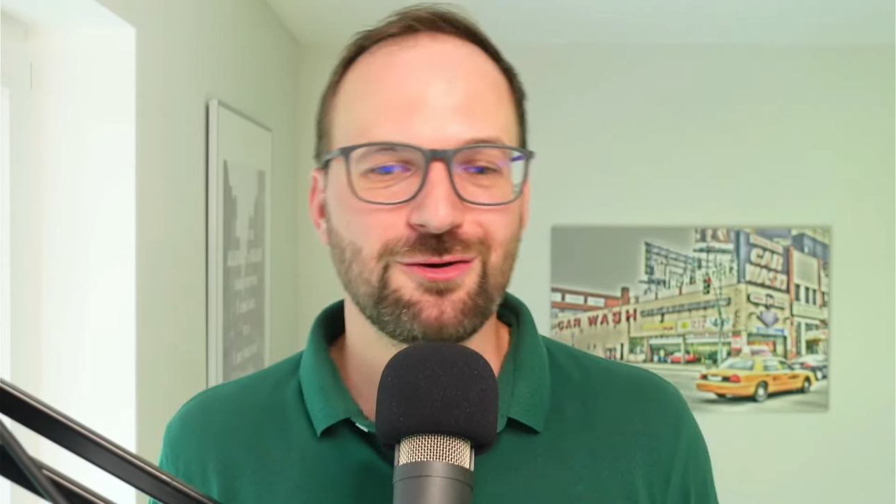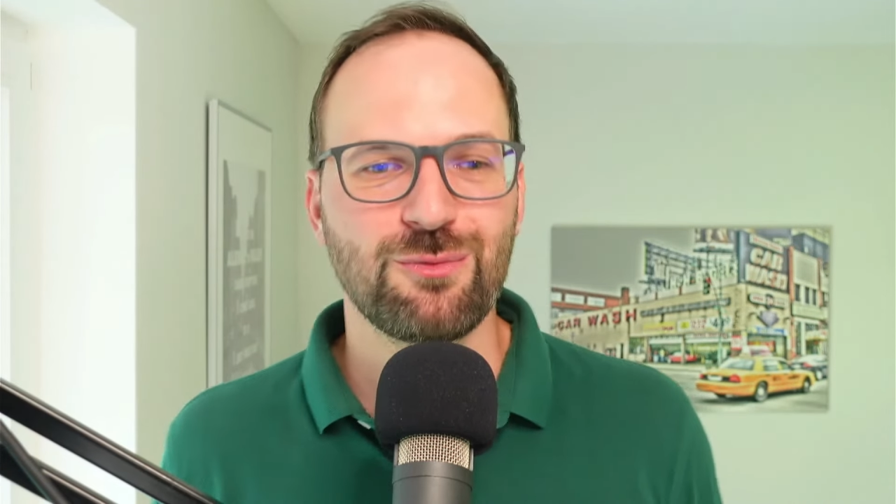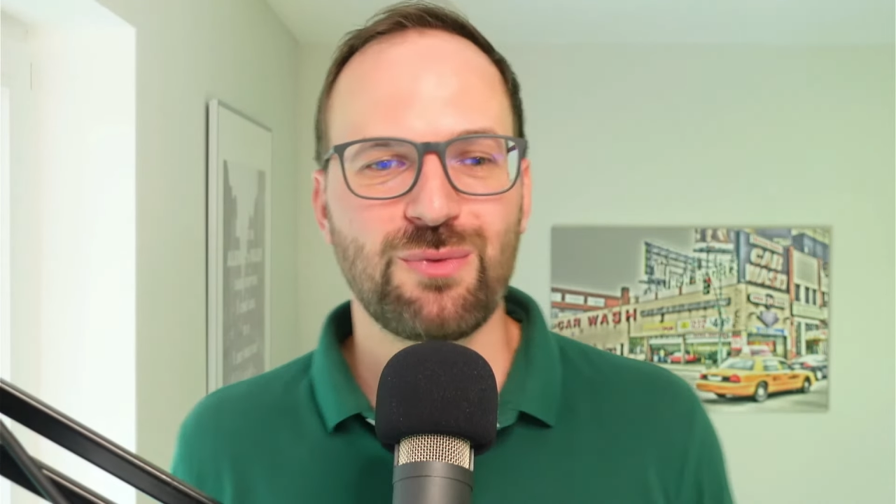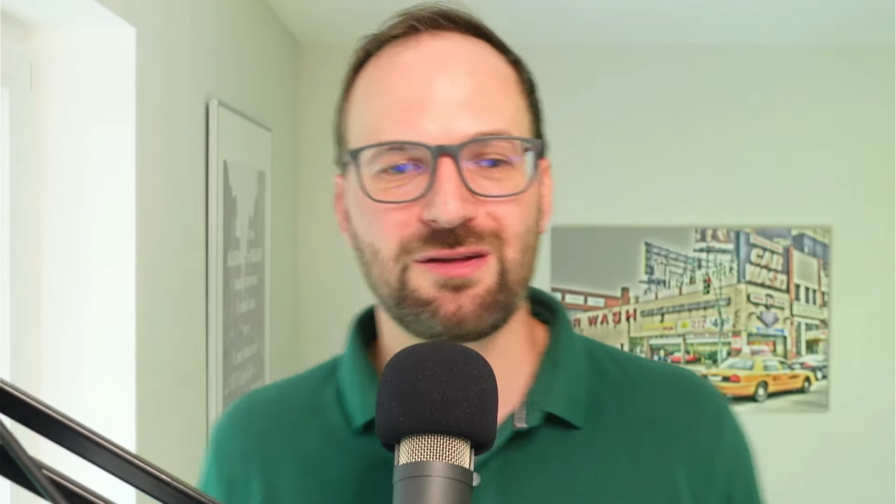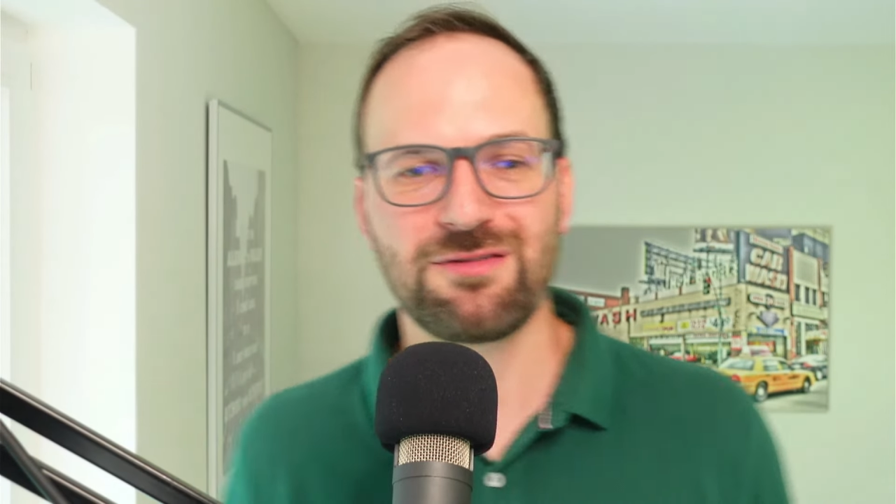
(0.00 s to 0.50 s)
in
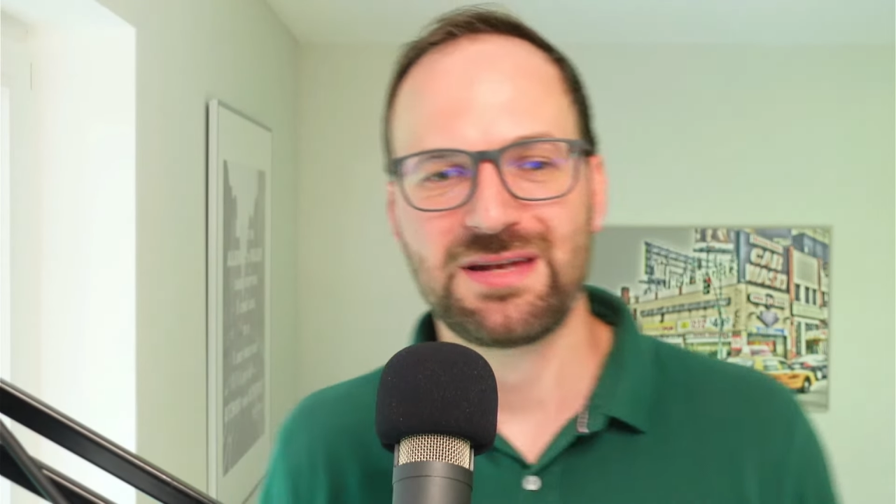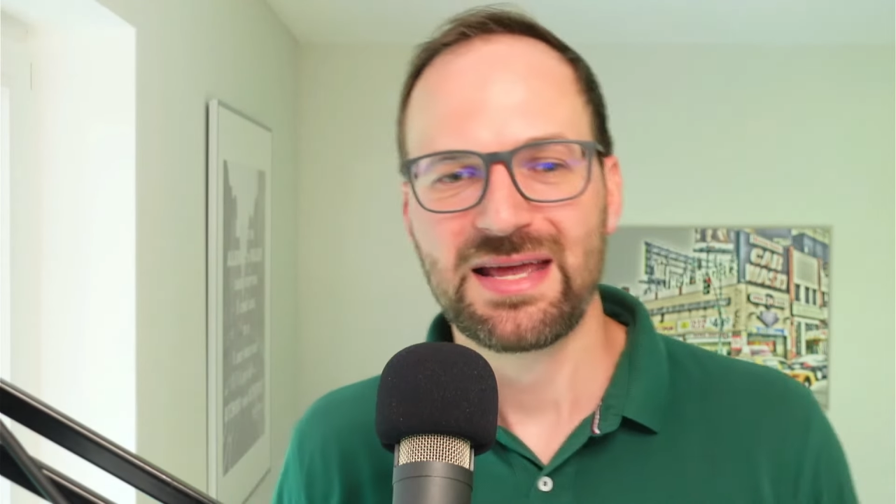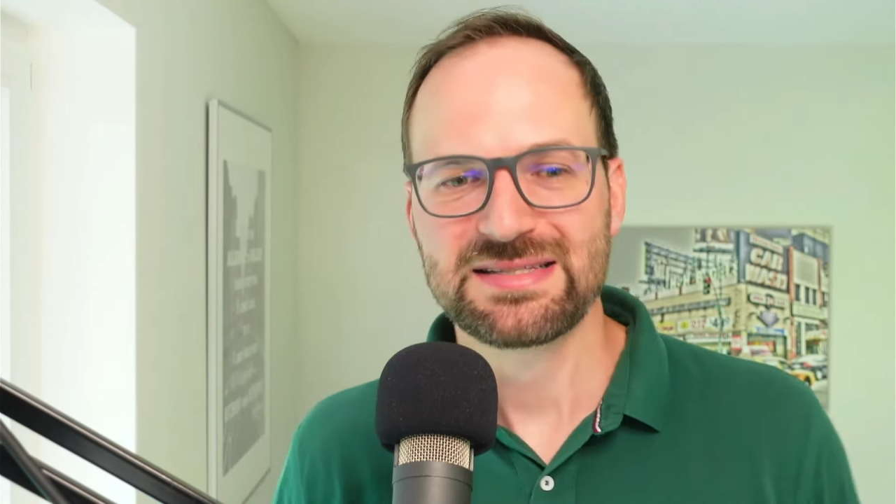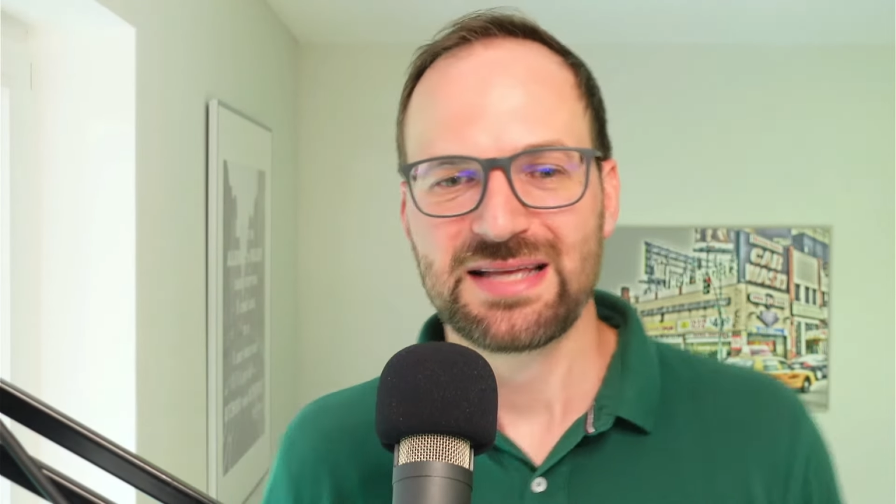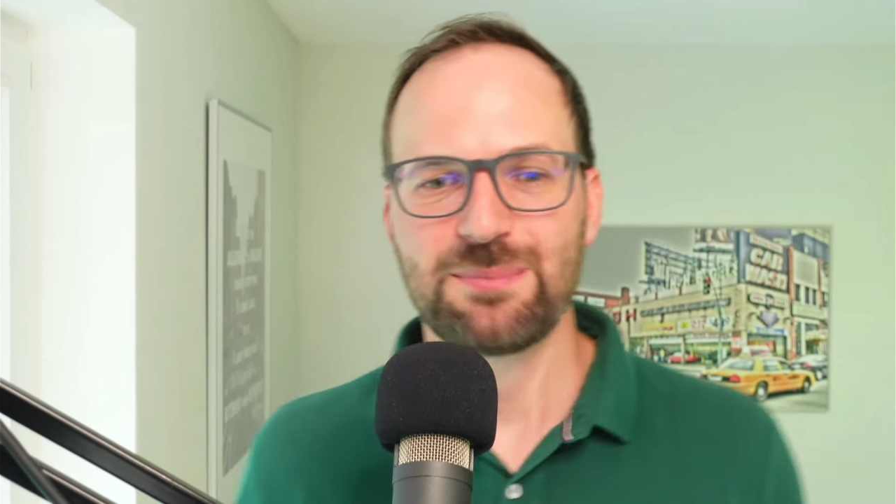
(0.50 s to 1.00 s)
one of the
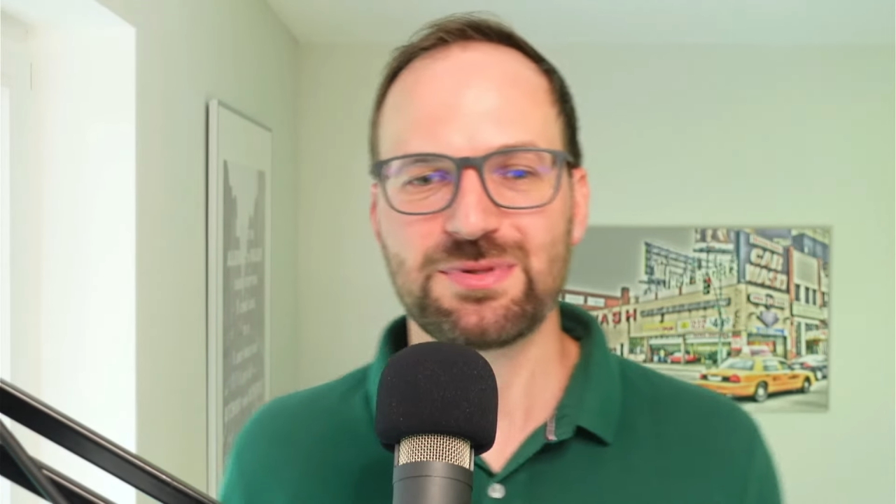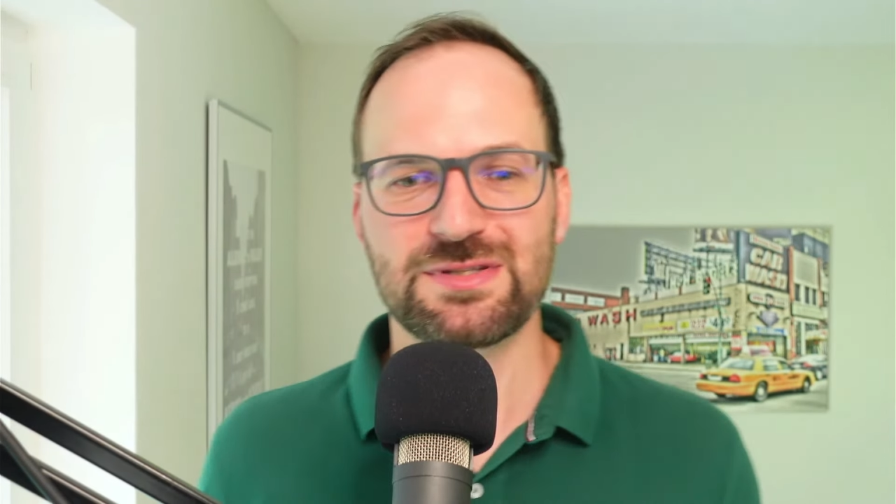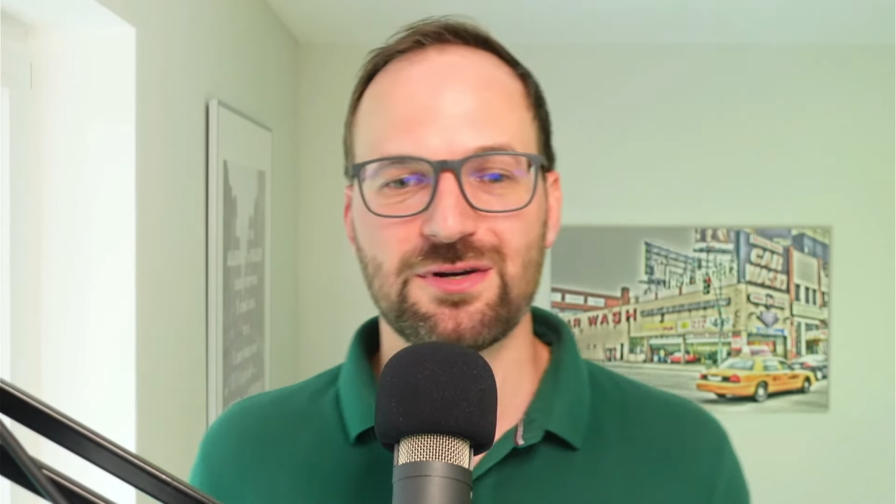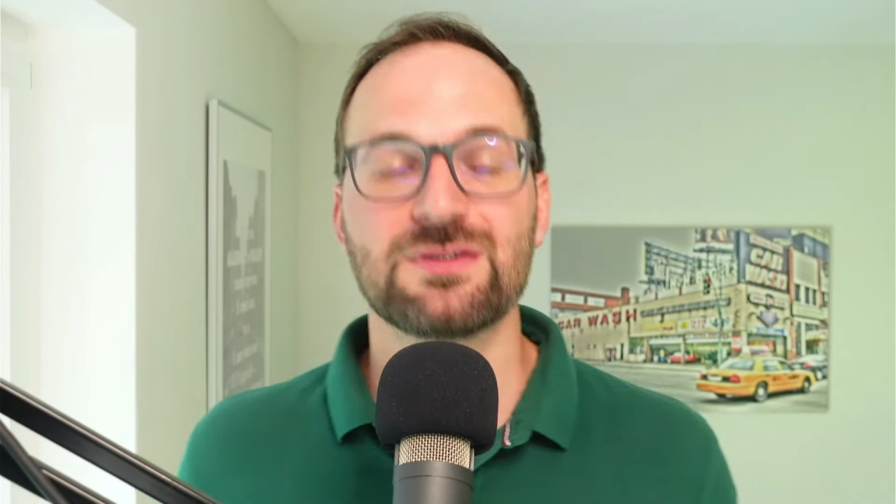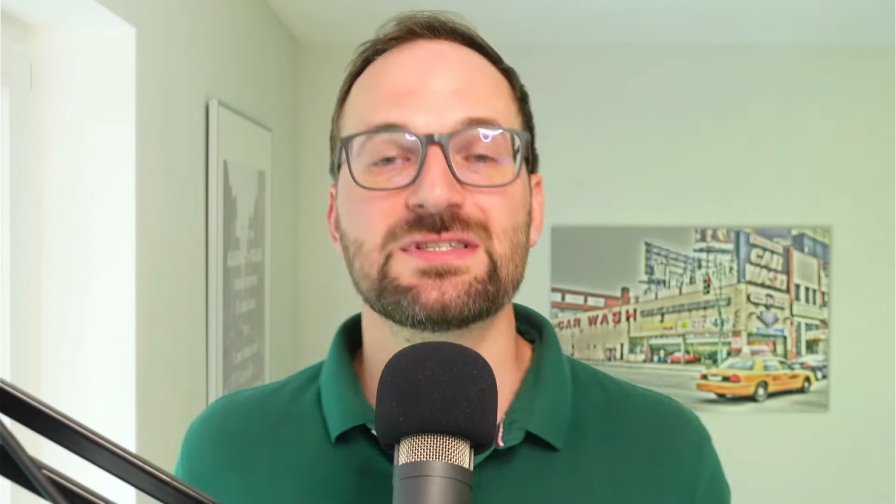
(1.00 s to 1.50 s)
next
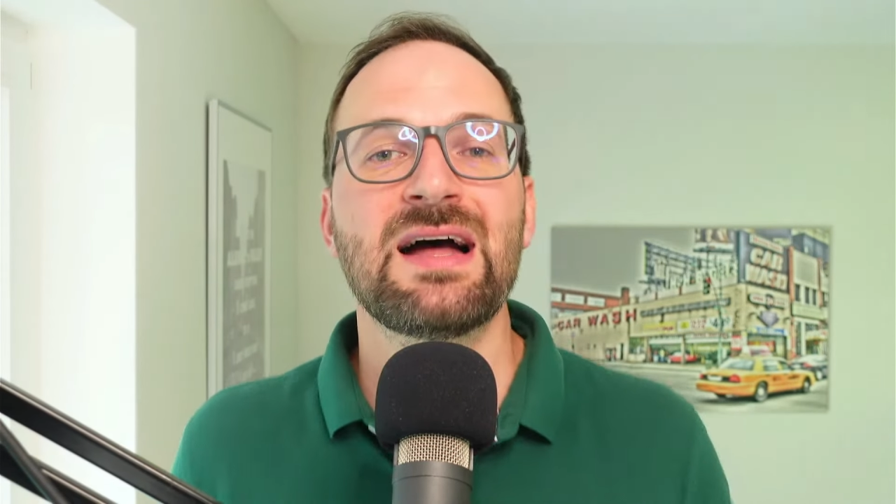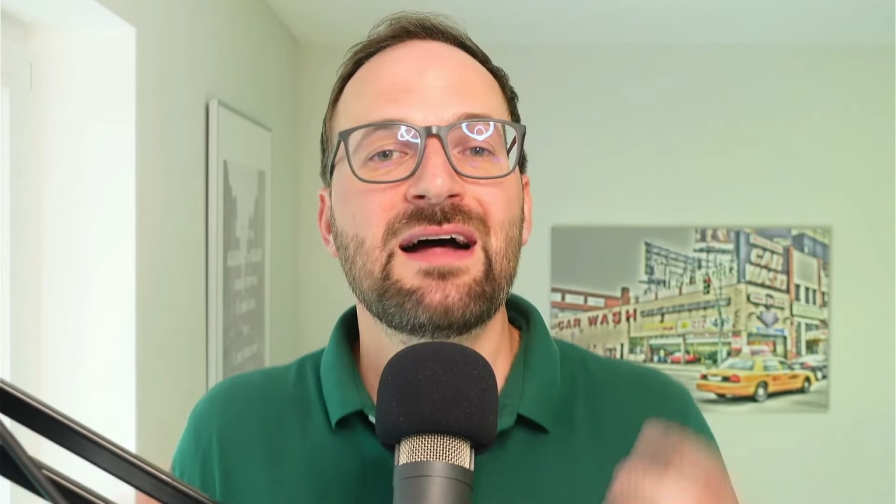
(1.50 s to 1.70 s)
episodes.